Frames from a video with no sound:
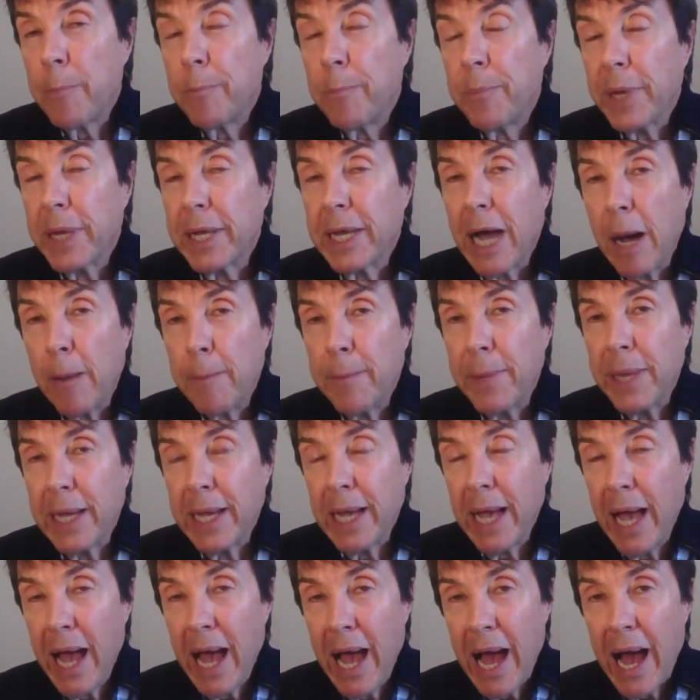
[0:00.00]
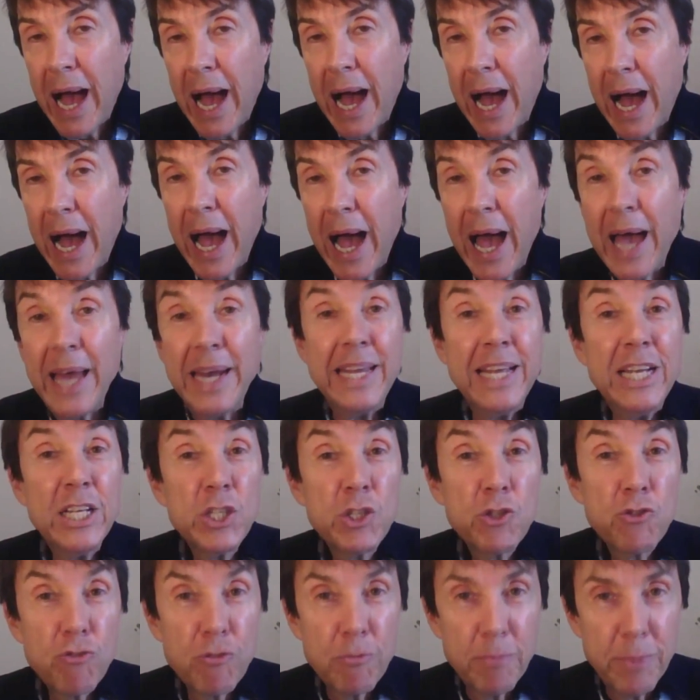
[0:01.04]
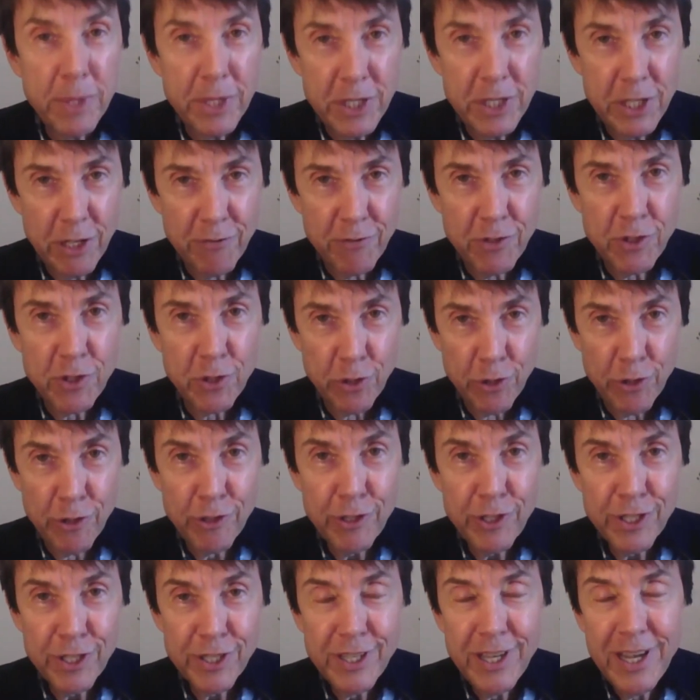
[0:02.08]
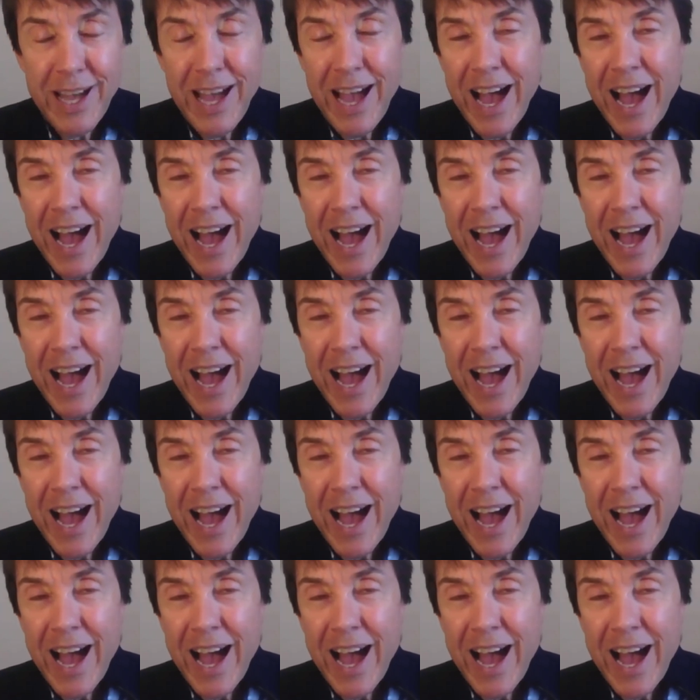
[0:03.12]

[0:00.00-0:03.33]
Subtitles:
becoming an instrument of sorts